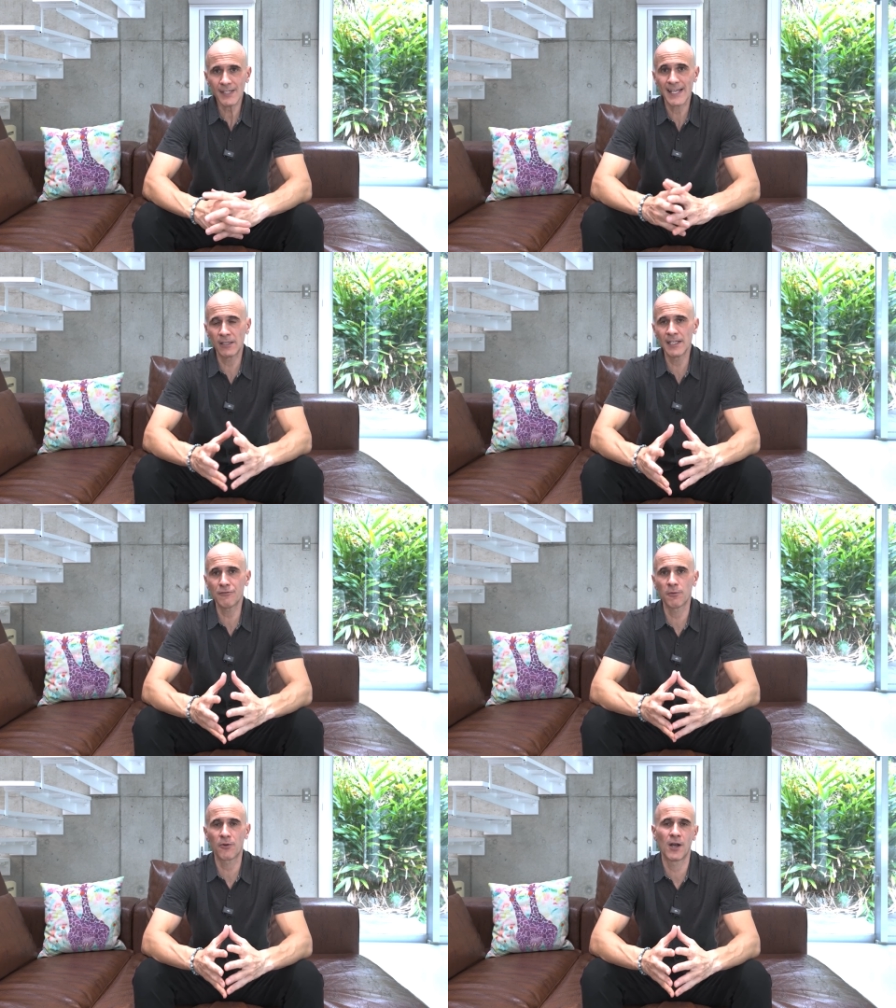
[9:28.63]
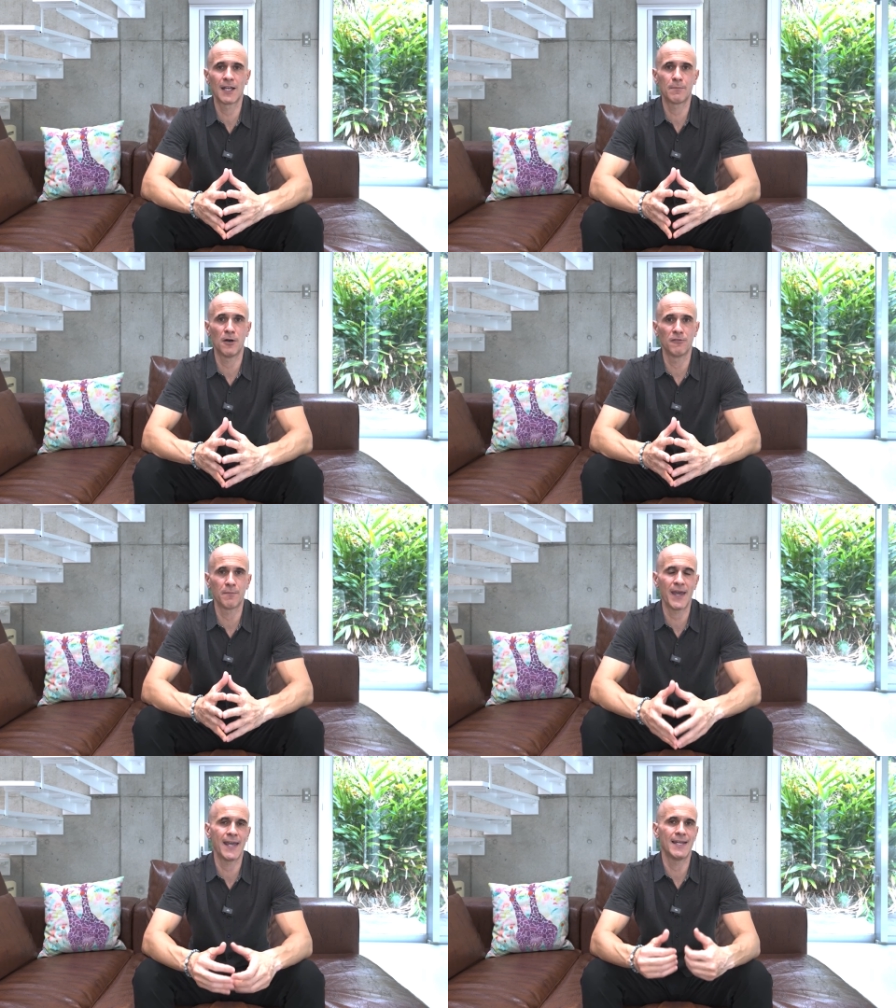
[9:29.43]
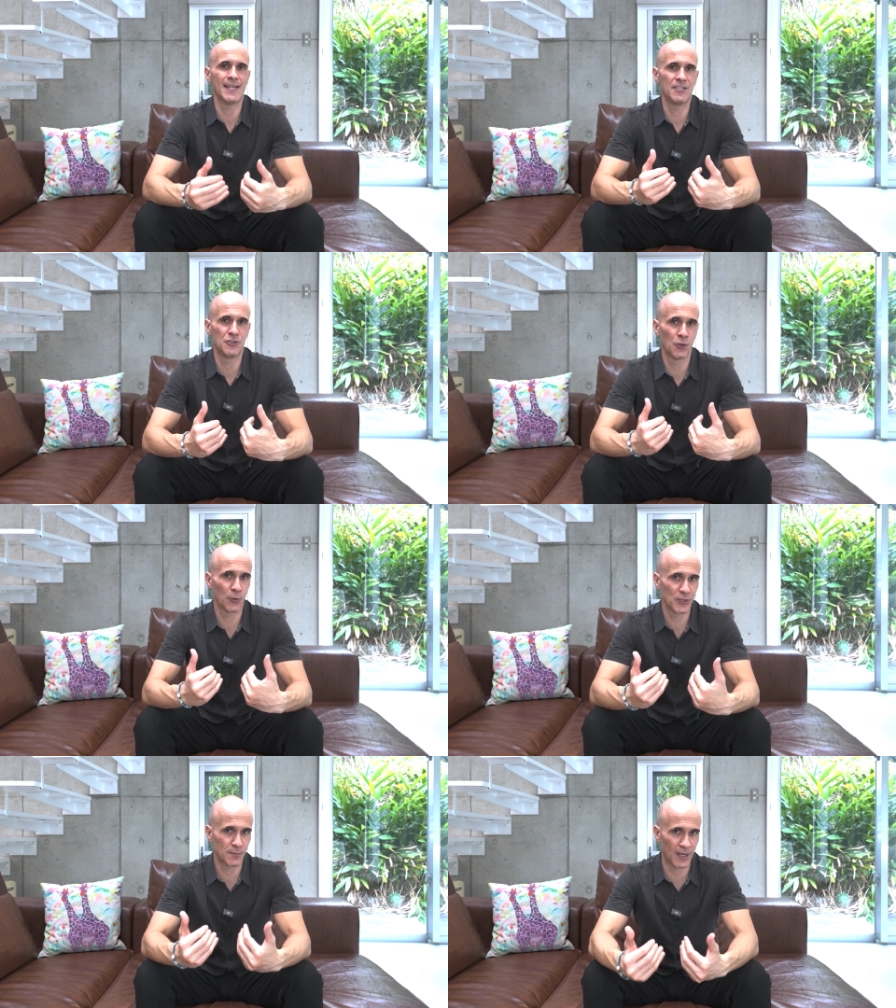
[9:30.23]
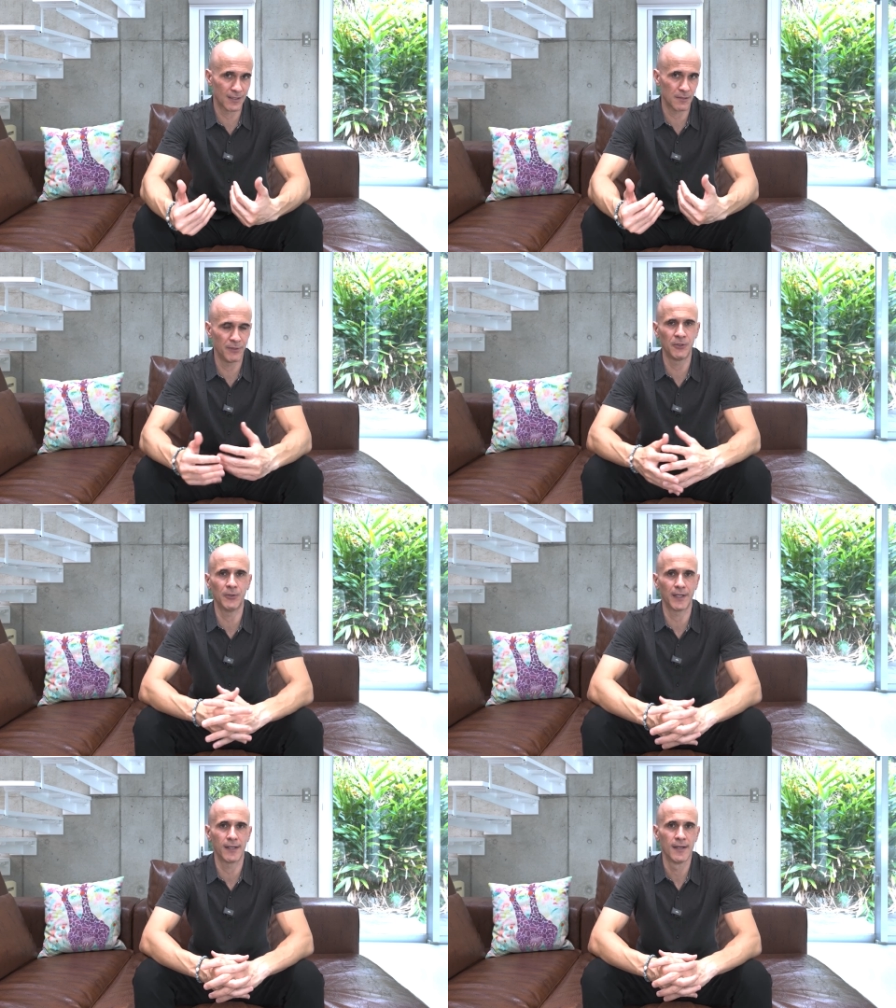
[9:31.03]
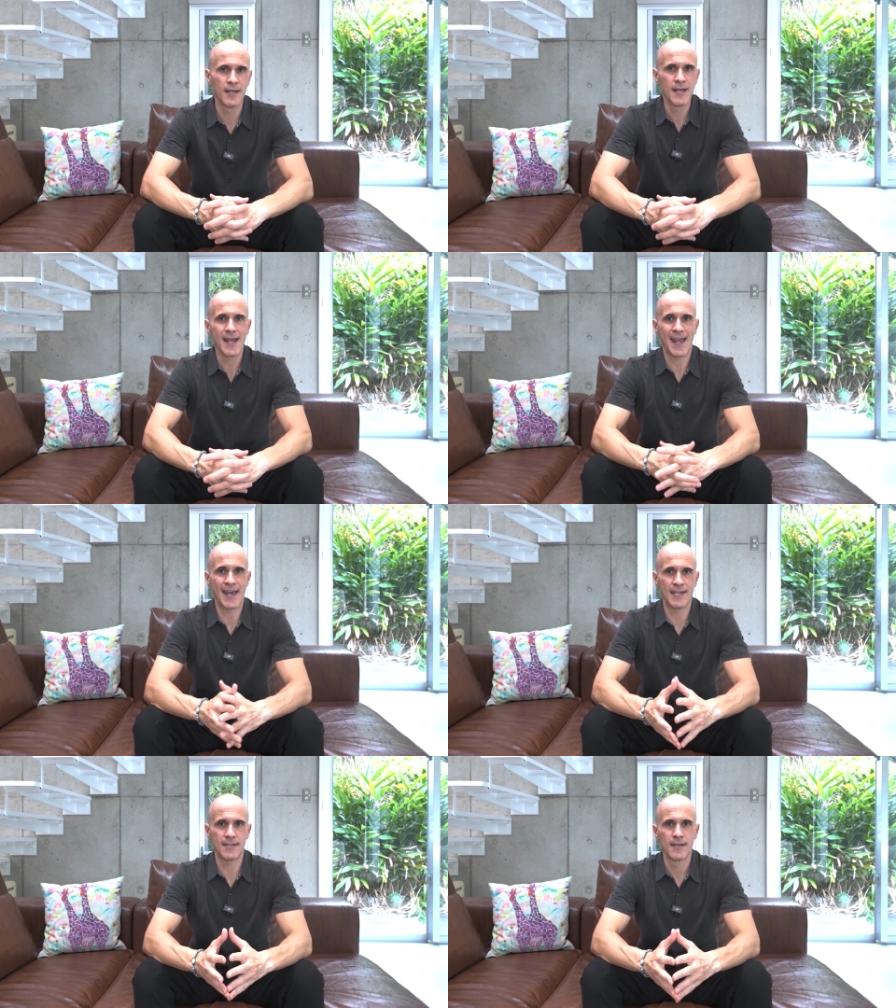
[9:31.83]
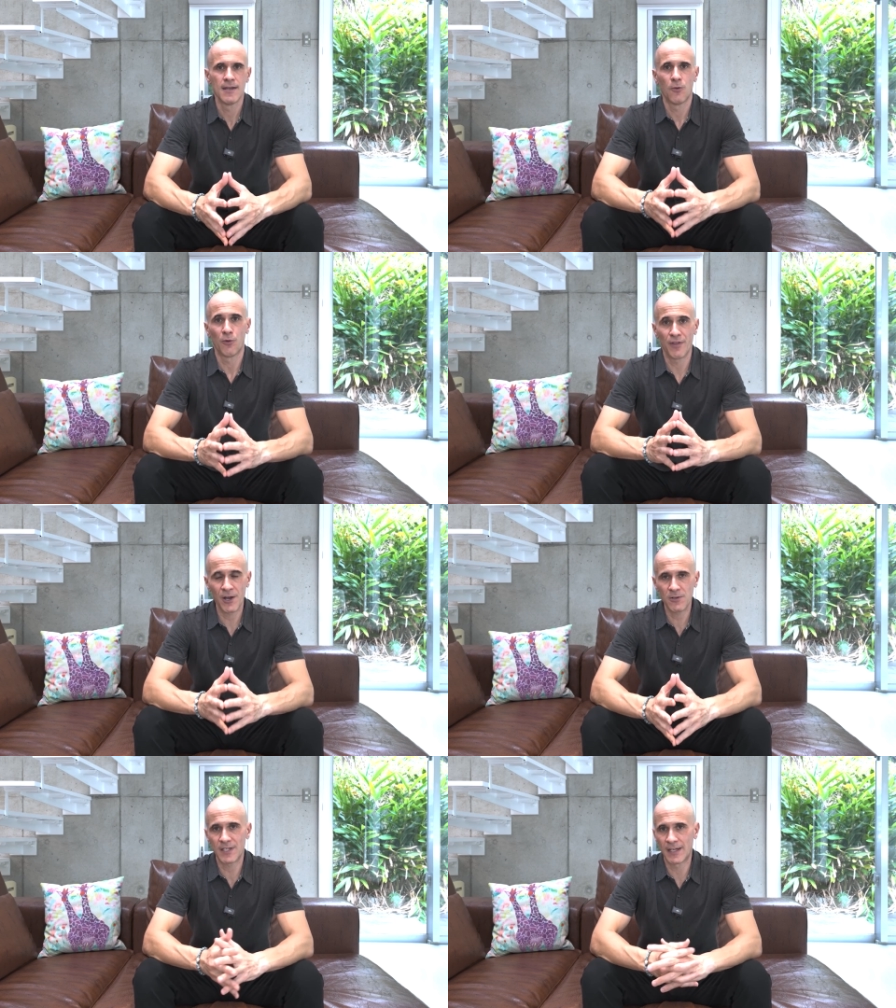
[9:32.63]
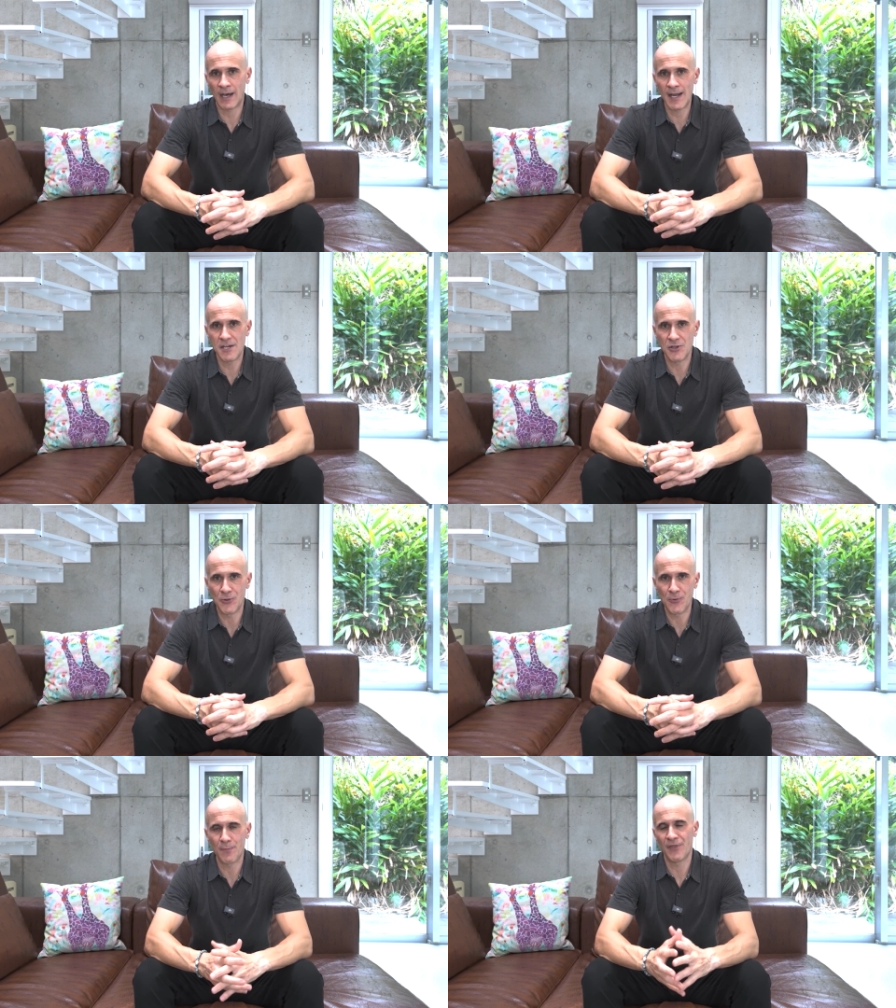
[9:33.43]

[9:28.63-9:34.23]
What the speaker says: Healing from chronic pelvic pain is your responsibility, and we're there to guide you.